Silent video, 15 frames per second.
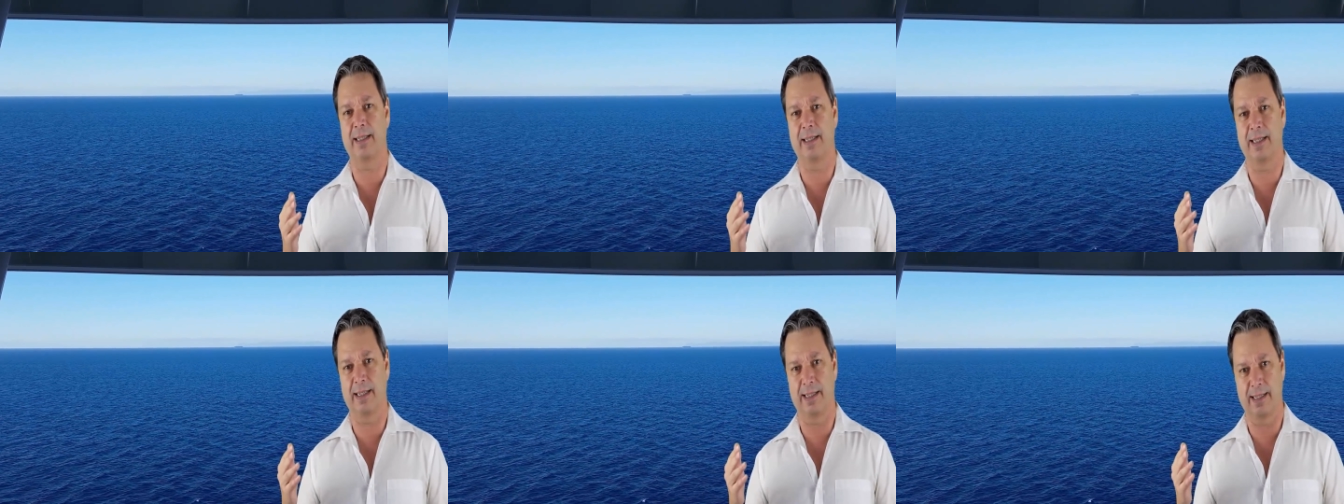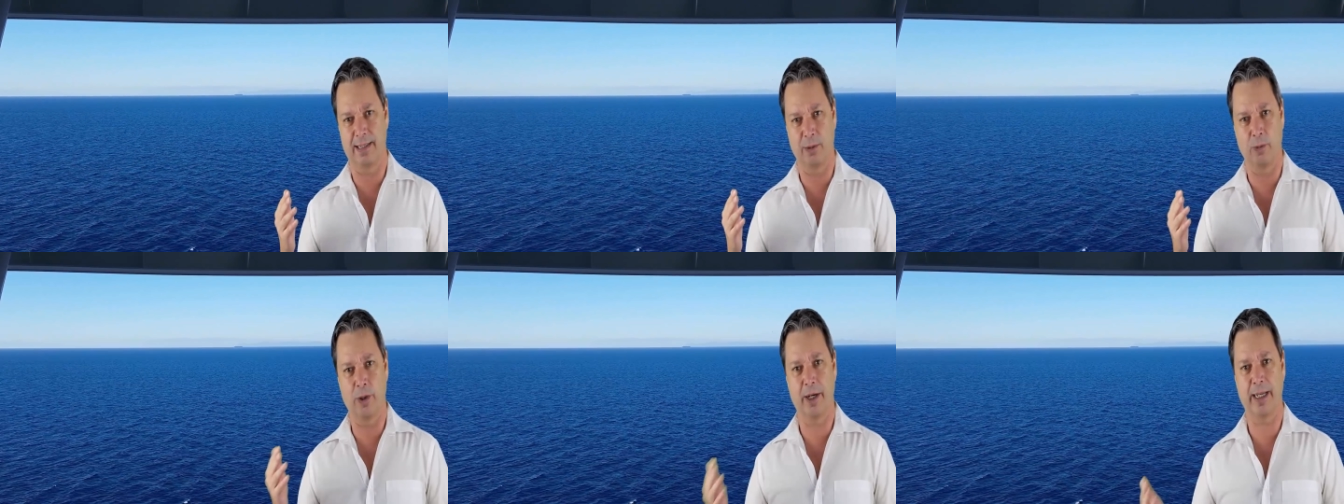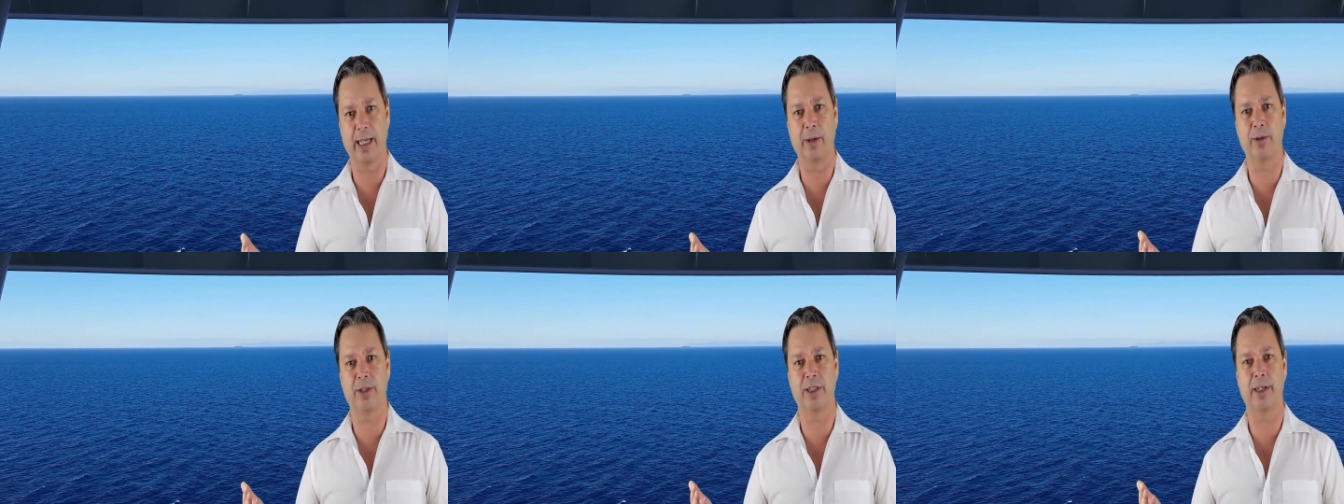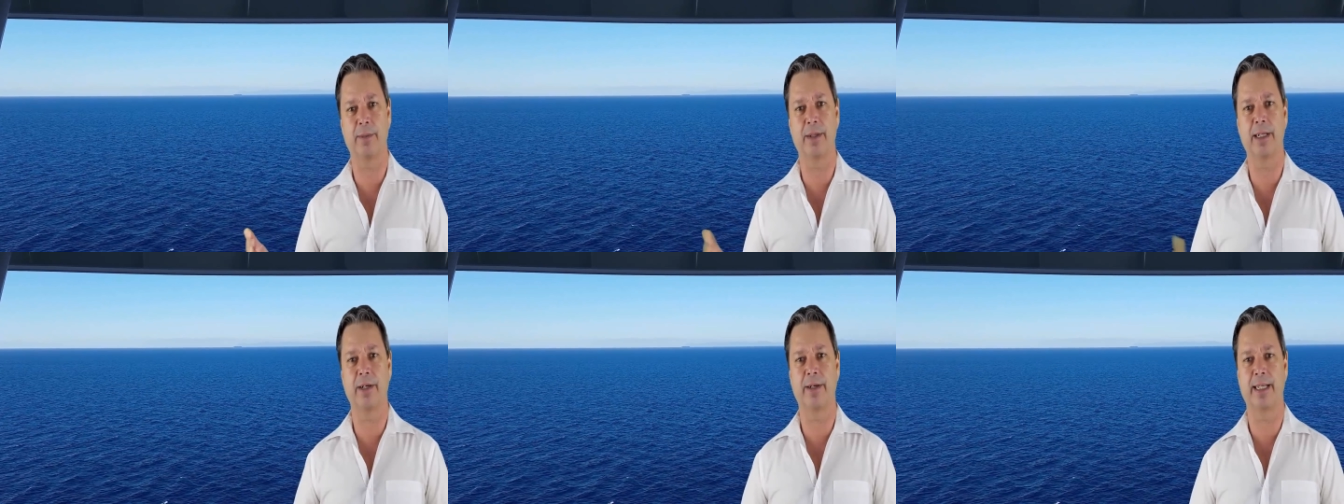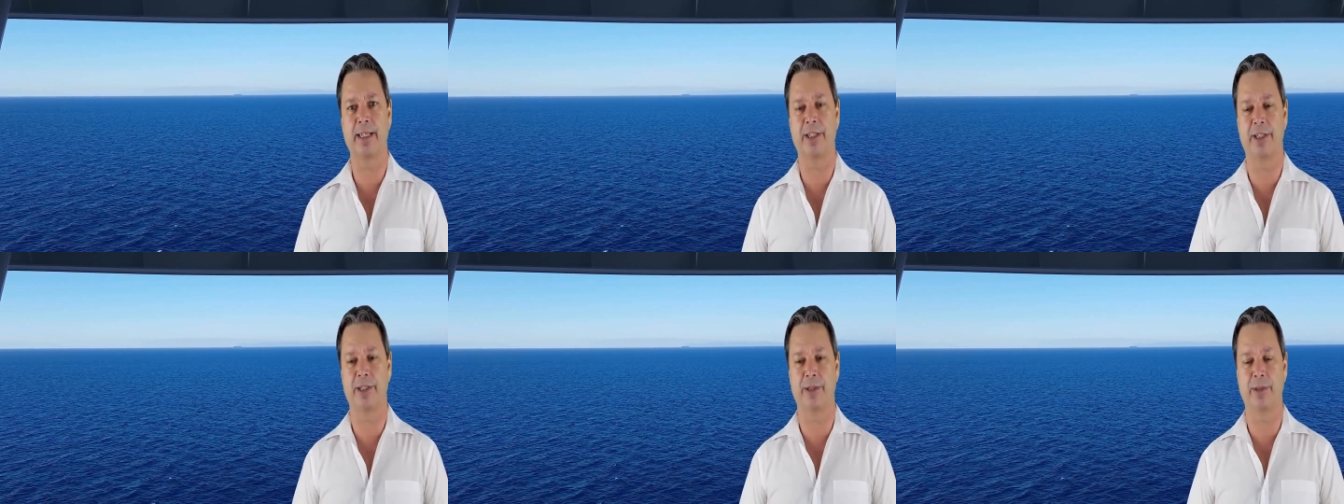to, to work out some of their
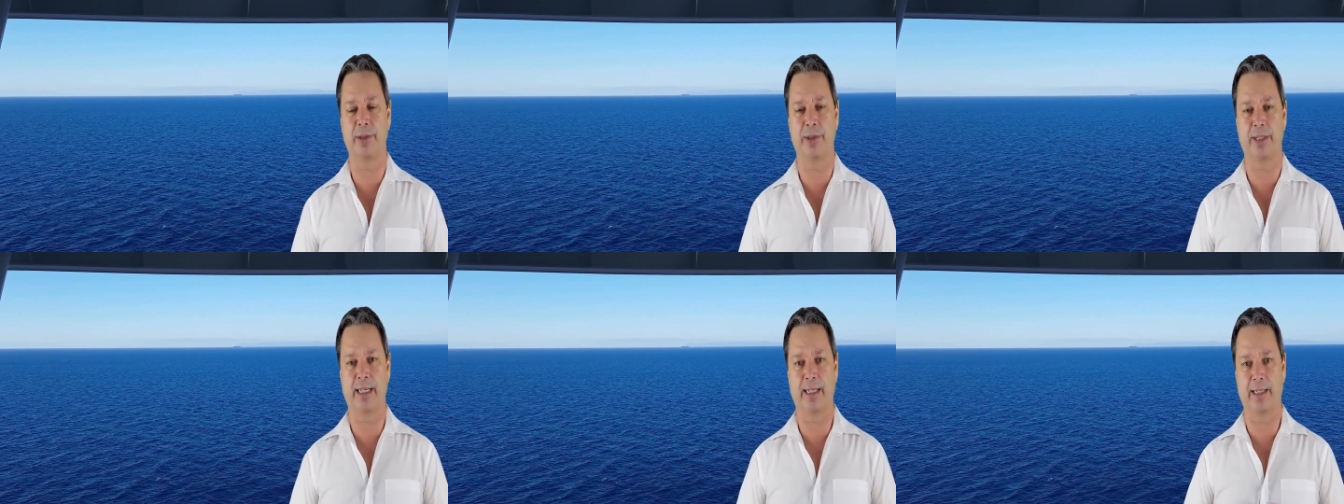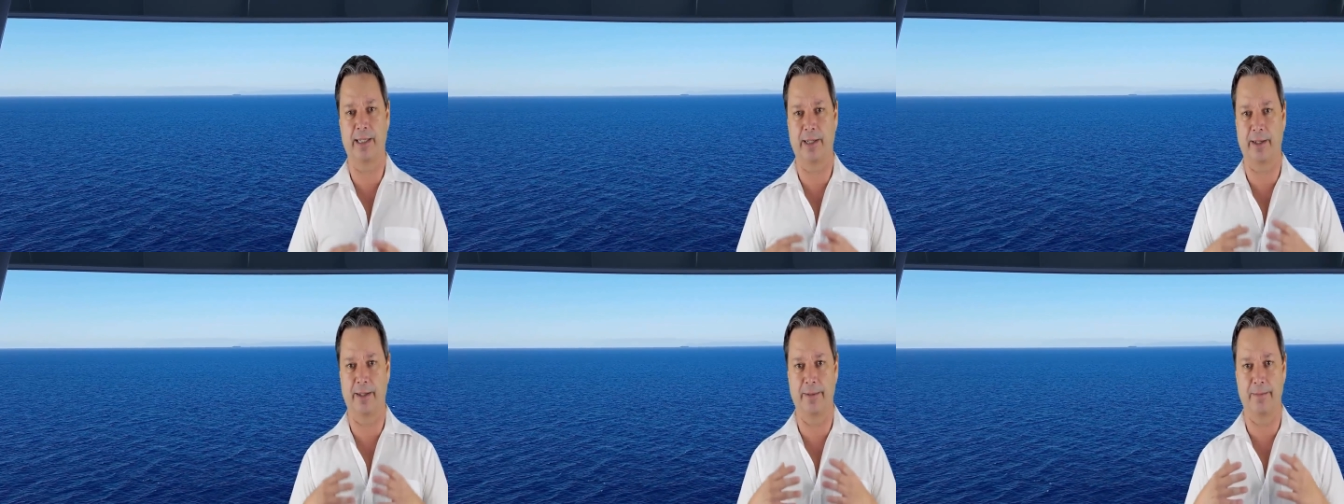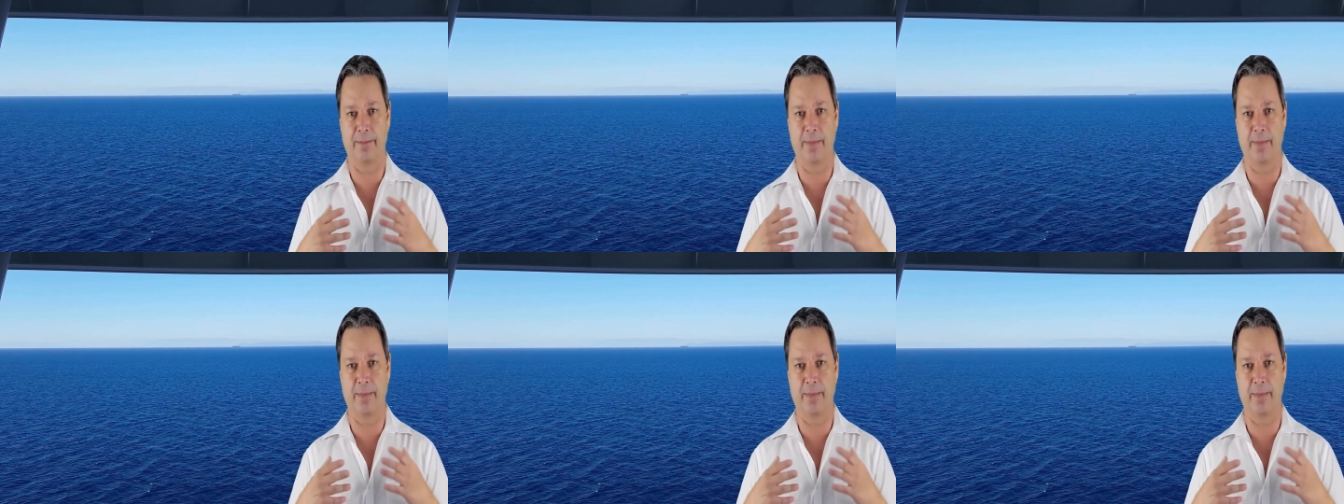issues get their